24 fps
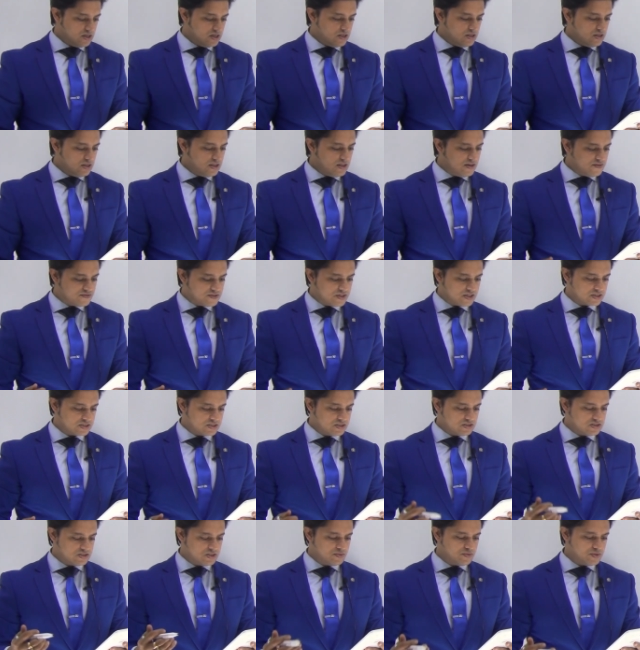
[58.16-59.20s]
left
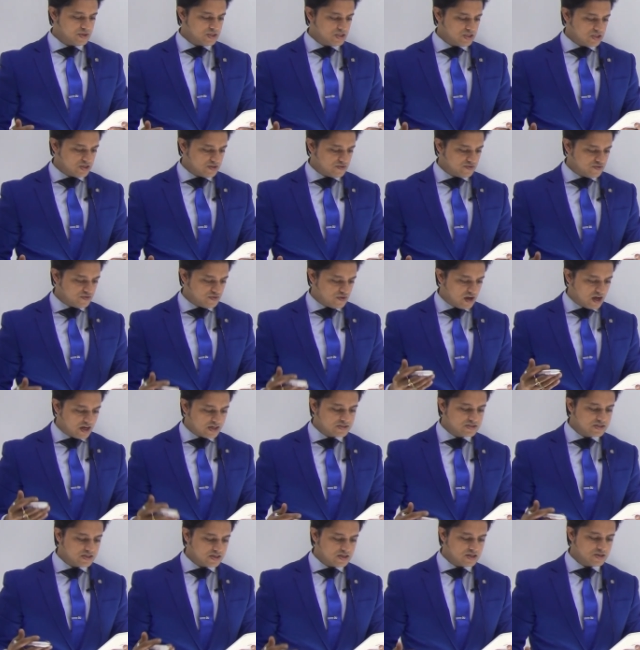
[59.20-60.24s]
axis deviation if
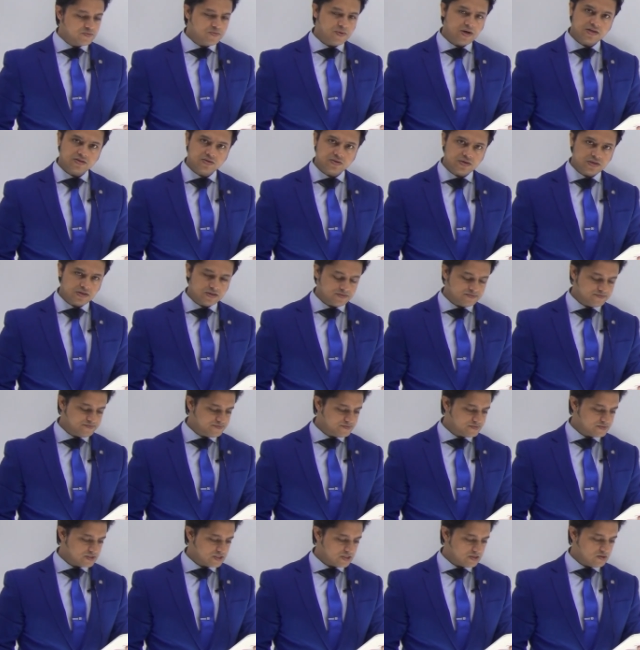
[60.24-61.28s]
right-sided pathway,
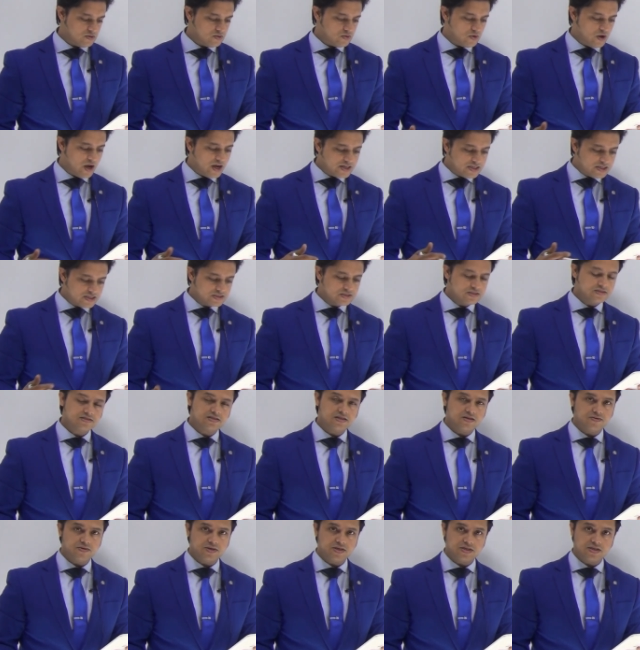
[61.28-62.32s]
right axis
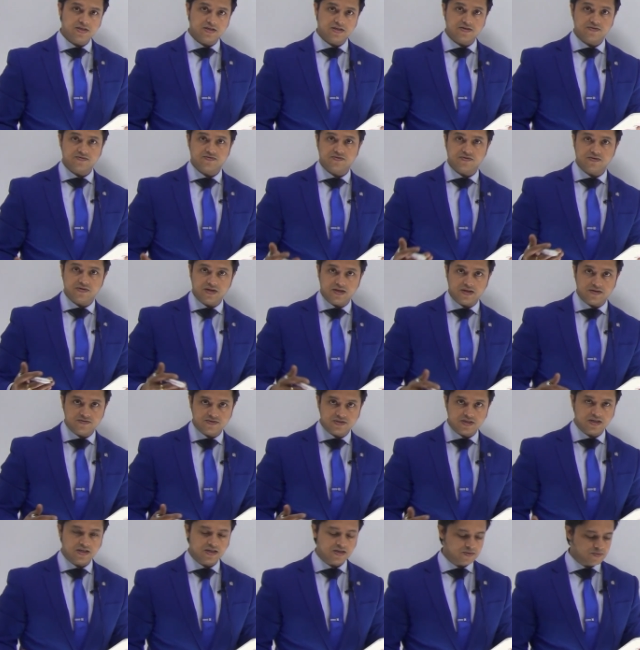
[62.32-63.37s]
deviation if
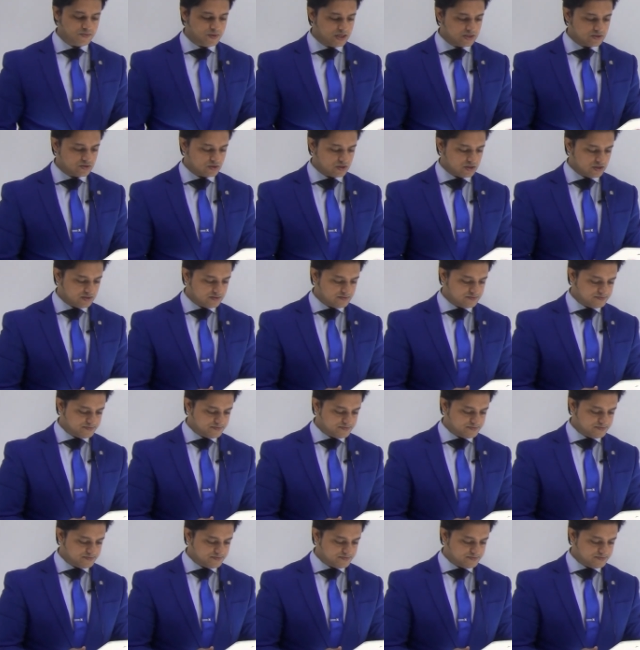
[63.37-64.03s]
left-sided pathway.